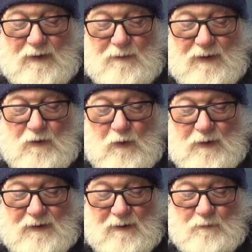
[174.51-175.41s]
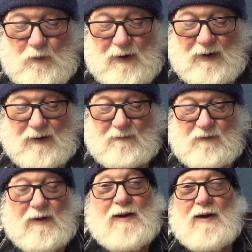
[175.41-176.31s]
around the corner there from where I
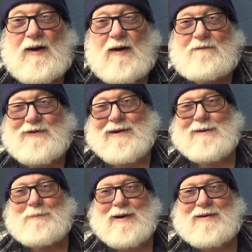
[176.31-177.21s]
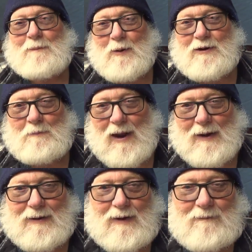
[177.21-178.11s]
lived. For $10, he put the
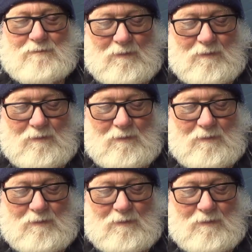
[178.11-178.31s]
block in.